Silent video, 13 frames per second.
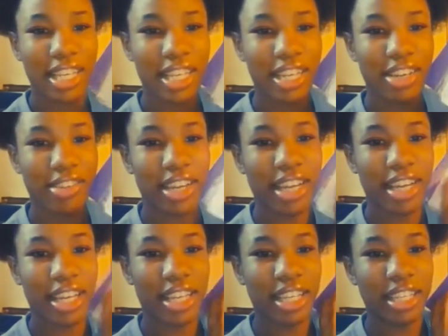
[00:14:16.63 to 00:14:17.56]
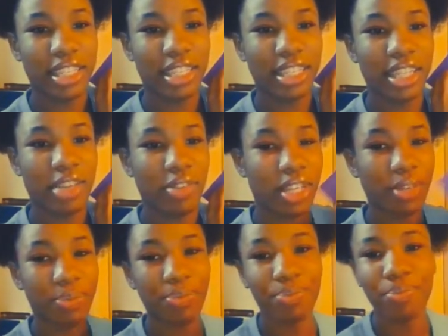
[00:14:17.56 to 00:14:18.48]
Alright. There we go.
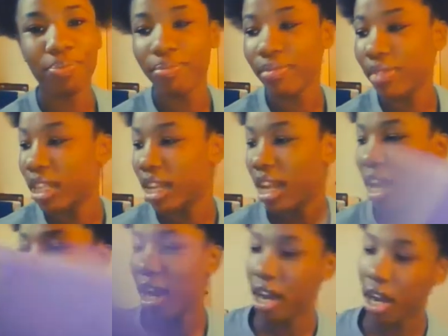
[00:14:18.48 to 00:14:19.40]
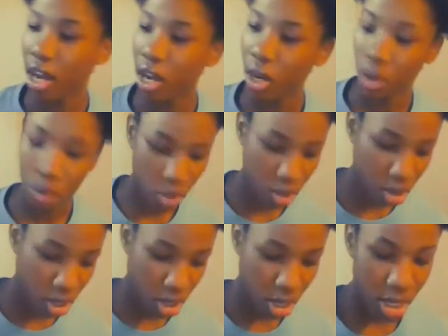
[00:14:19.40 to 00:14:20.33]
Now,
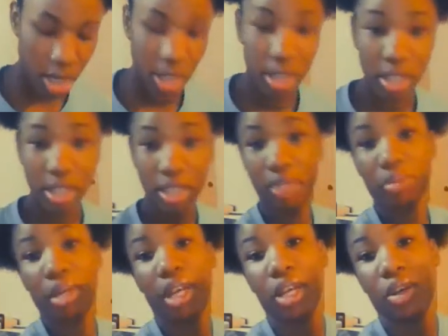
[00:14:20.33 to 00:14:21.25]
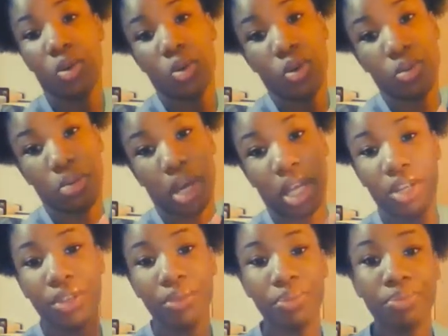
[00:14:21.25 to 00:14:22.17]
this is my whole
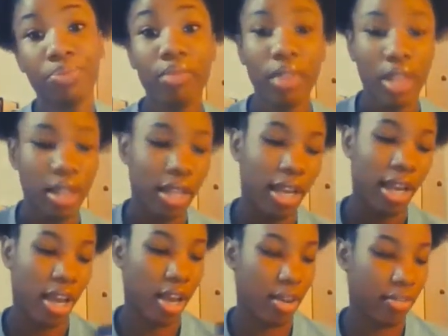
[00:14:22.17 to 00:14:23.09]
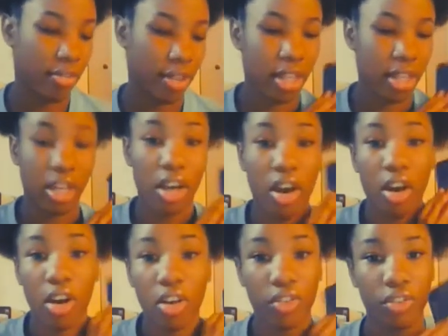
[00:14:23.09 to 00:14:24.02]
binder that I have, I think,
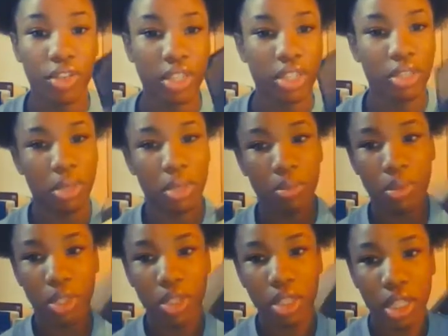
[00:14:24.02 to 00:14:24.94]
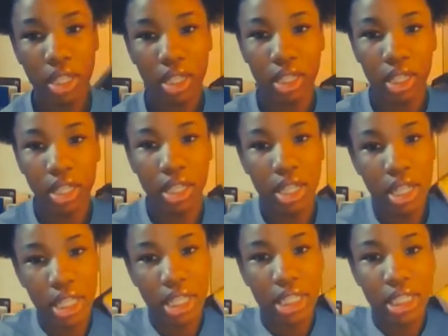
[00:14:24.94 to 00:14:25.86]
all the rest of my music.
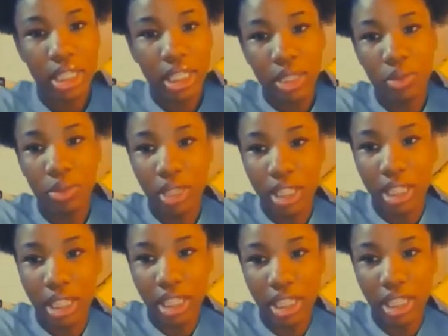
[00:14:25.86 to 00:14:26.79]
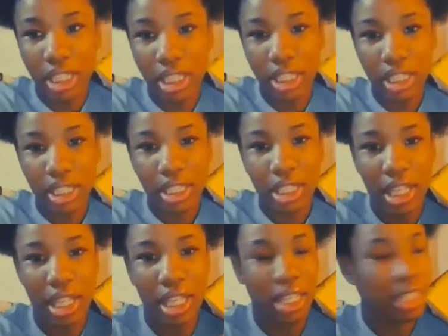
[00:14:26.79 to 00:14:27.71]
What is this?
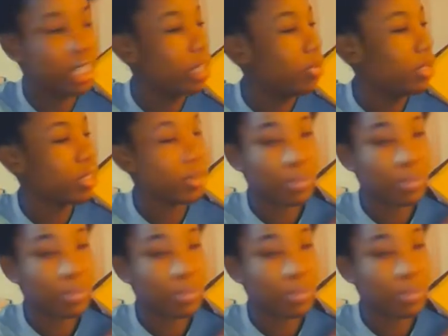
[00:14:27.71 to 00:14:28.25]
And there we go.